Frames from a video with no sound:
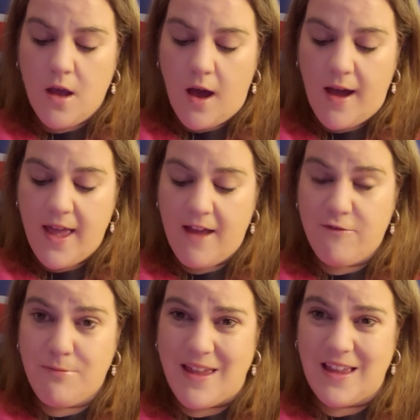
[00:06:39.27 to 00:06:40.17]
I
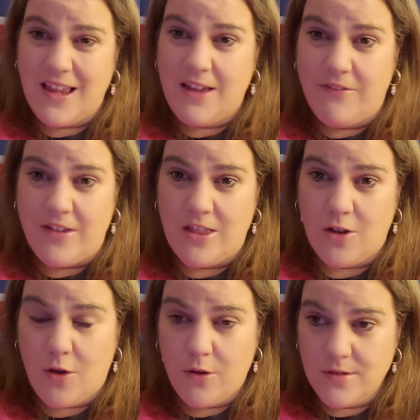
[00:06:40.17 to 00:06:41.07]
have been given the
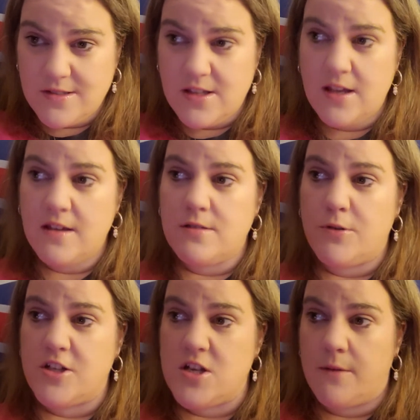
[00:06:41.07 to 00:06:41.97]
Go sticks,
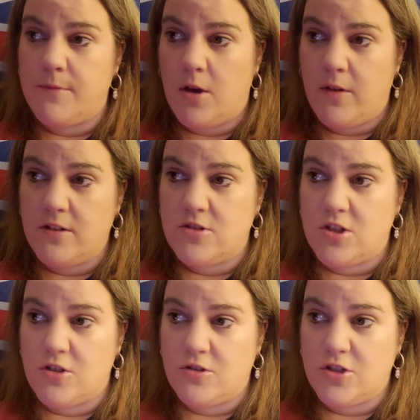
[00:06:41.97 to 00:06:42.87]
which I'm going
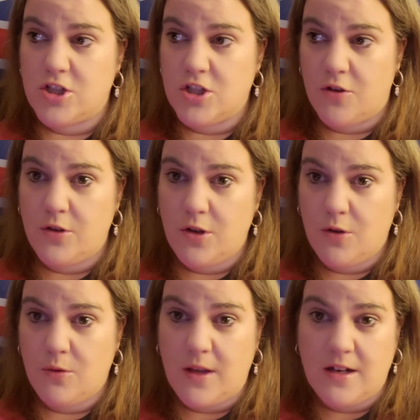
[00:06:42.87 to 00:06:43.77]
to show
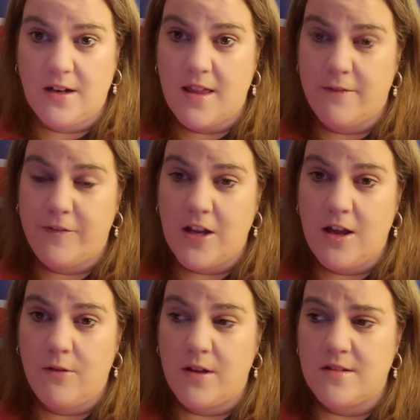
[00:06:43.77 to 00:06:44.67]
you in another
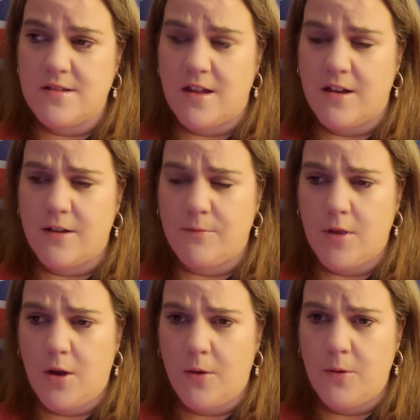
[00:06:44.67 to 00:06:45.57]
video. It's the
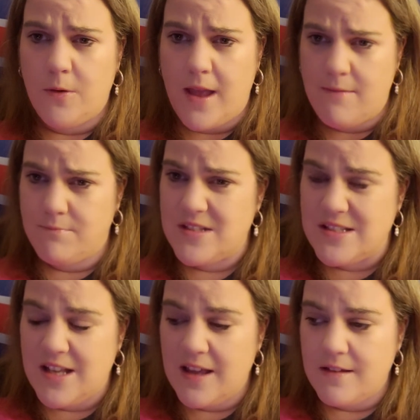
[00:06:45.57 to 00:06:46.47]
Go M
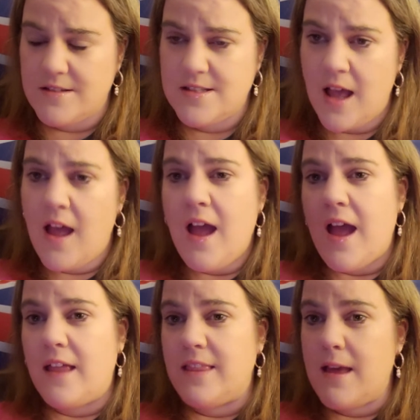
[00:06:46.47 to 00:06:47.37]
sticks,
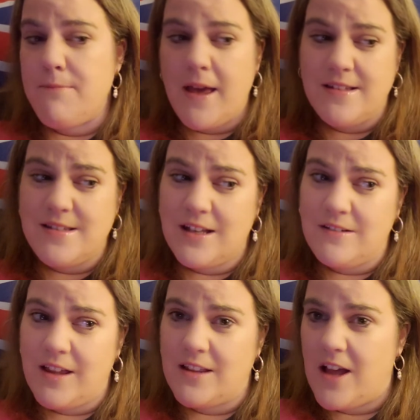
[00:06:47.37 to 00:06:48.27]
and they're
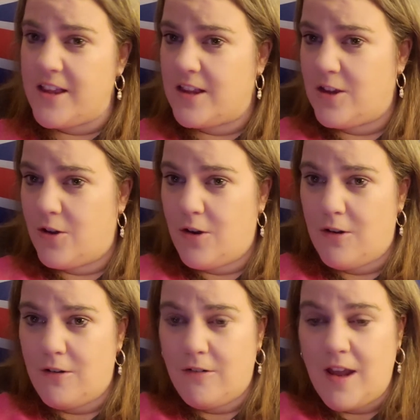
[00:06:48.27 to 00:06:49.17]
basically like
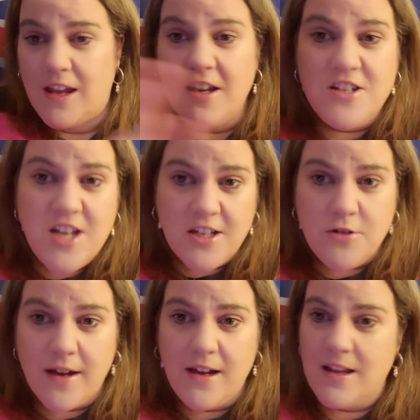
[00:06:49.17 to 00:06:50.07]
your energy
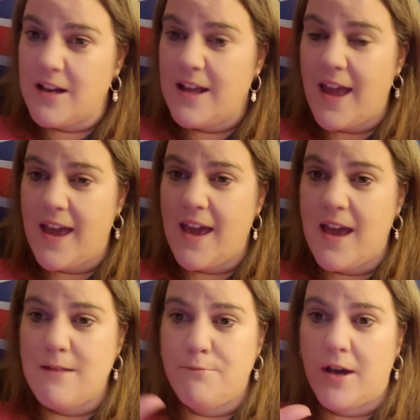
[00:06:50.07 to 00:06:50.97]
drink in a
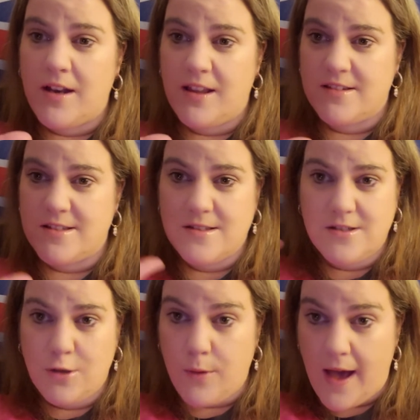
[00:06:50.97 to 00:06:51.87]
can, but it's
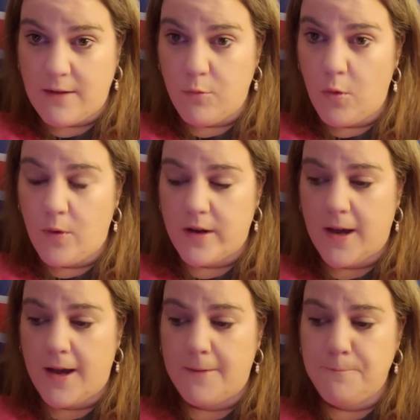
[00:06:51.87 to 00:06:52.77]
you add
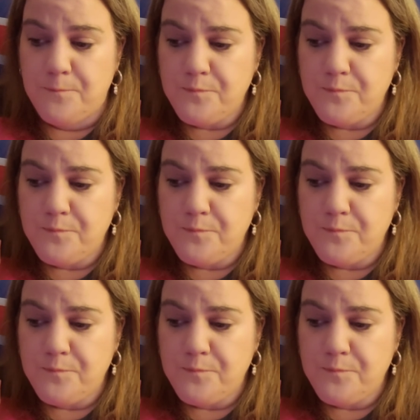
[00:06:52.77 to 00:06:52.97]
water.